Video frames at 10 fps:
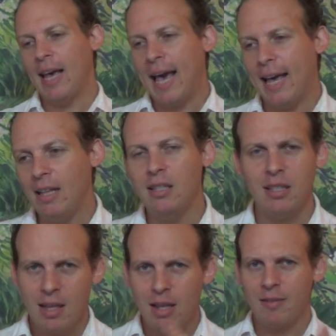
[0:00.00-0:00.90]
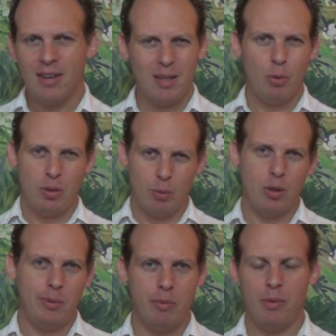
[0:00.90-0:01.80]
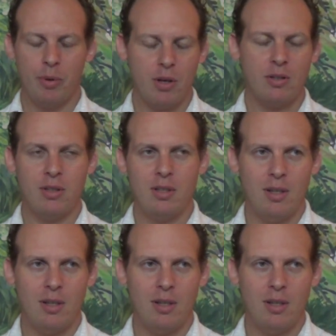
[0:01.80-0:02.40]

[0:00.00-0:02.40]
and this is not available to most people because